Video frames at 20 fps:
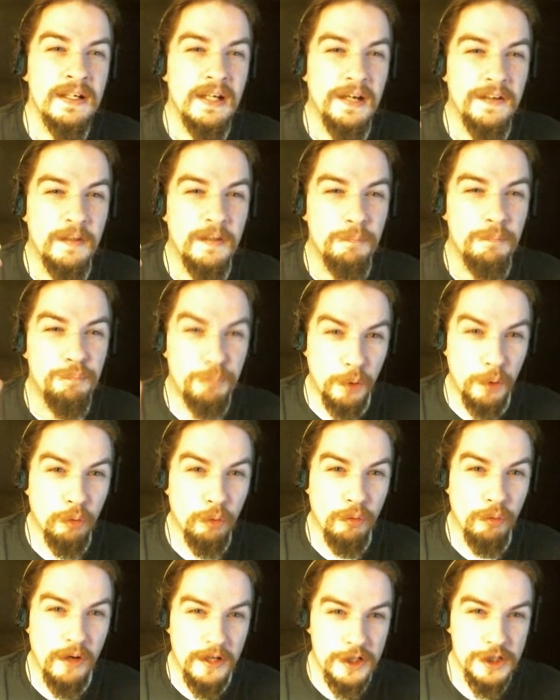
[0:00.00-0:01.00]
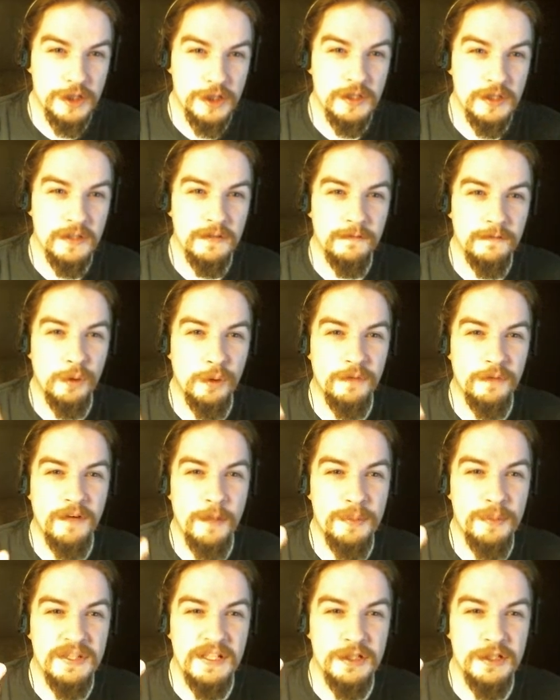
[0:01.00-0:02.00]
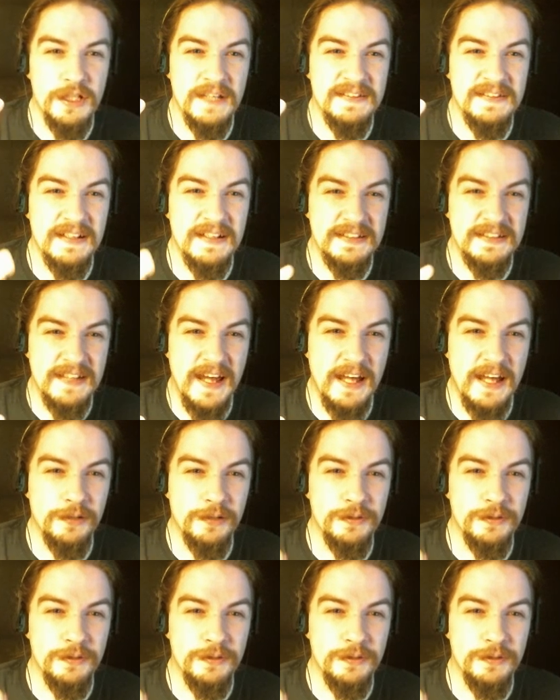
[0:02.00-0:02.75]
and then Bulrush, 25% chance on attack,